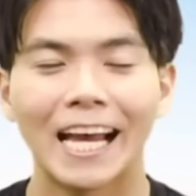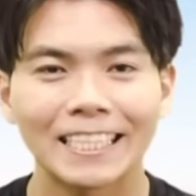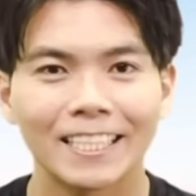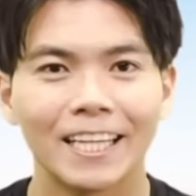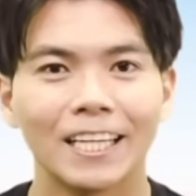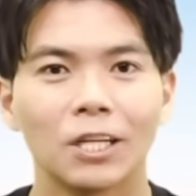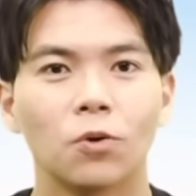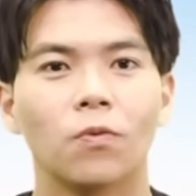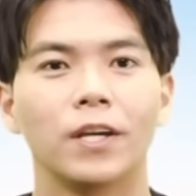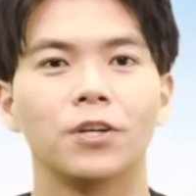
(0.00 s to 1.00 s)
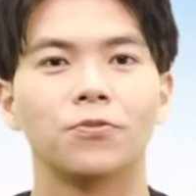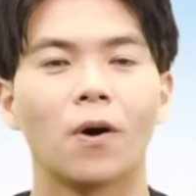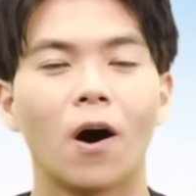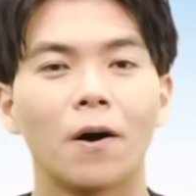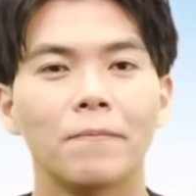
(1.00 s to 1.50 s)
Lastly, what you've
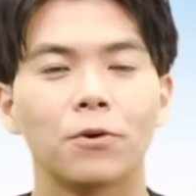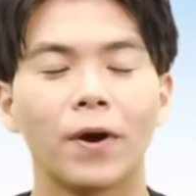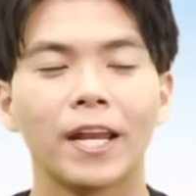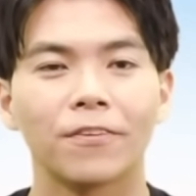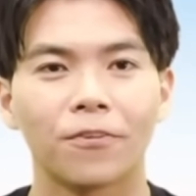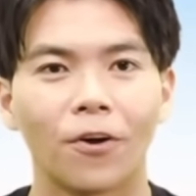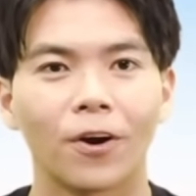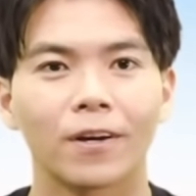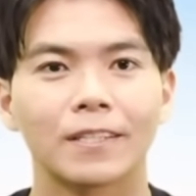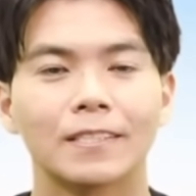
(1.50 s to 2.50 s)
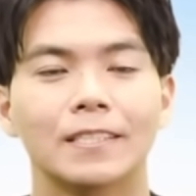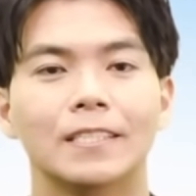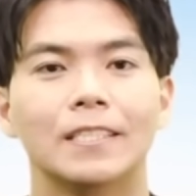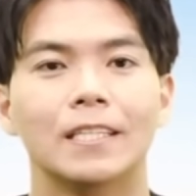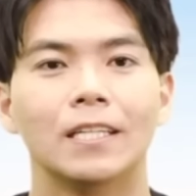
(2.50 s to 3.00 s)
all been waiting for.
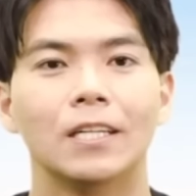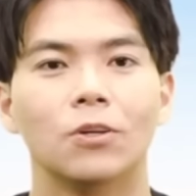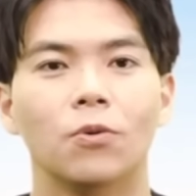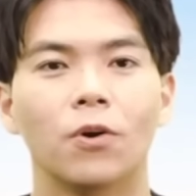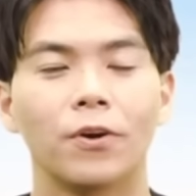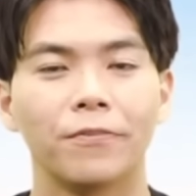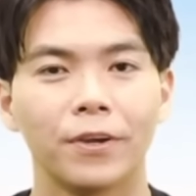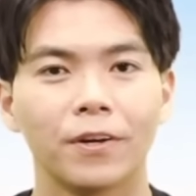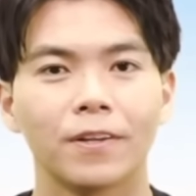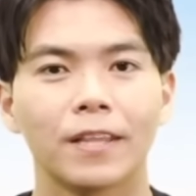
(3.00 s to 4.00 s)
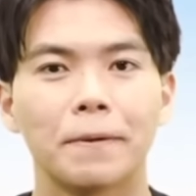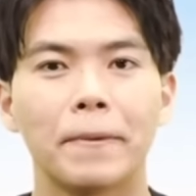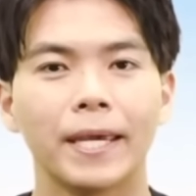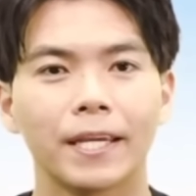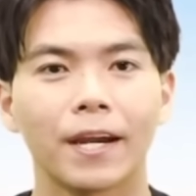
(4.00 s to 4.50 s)
We'll reveal the
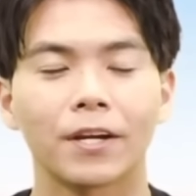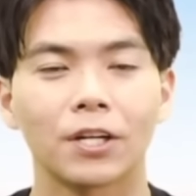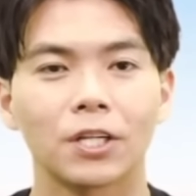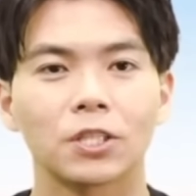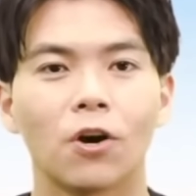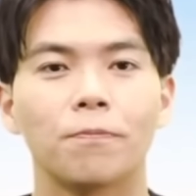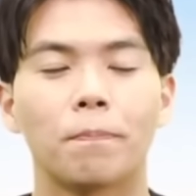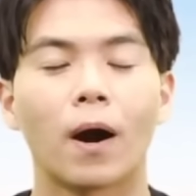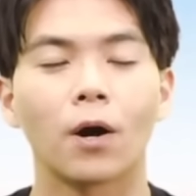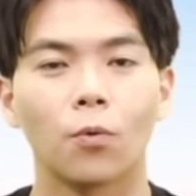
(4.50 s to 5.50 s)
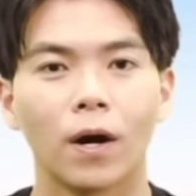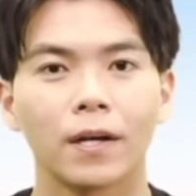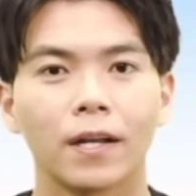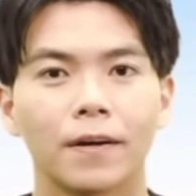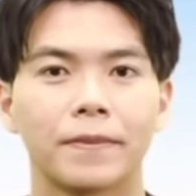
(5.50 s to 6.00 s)
main characters of part
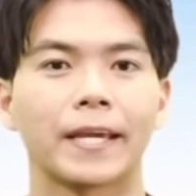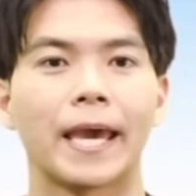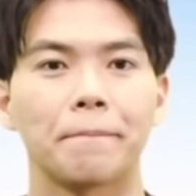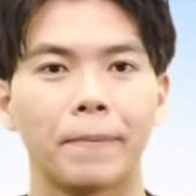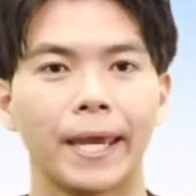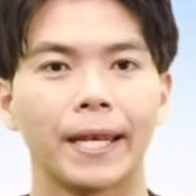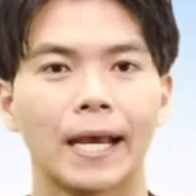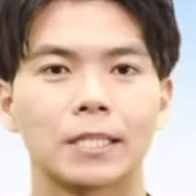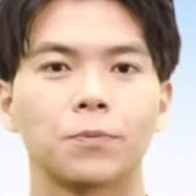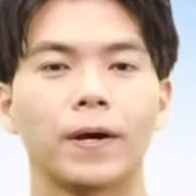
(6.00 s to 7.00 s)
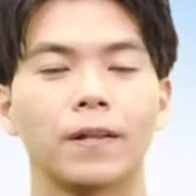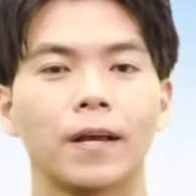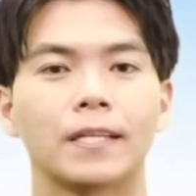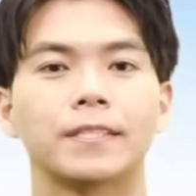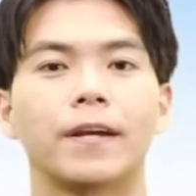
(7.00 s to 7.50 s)
1 of the campaign as
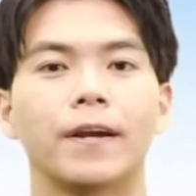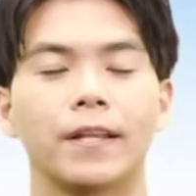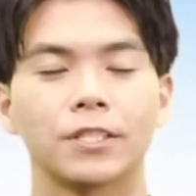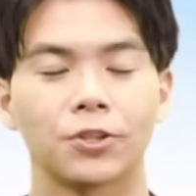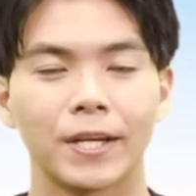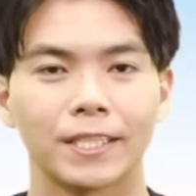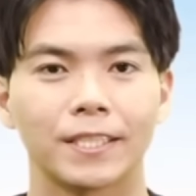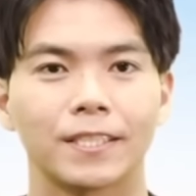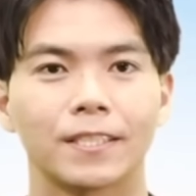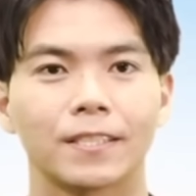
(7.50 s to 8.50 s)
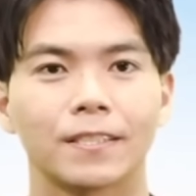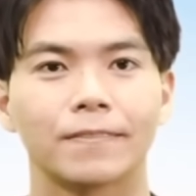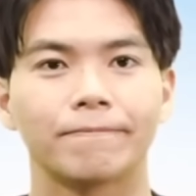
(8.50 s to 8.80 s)
well as their illustrations.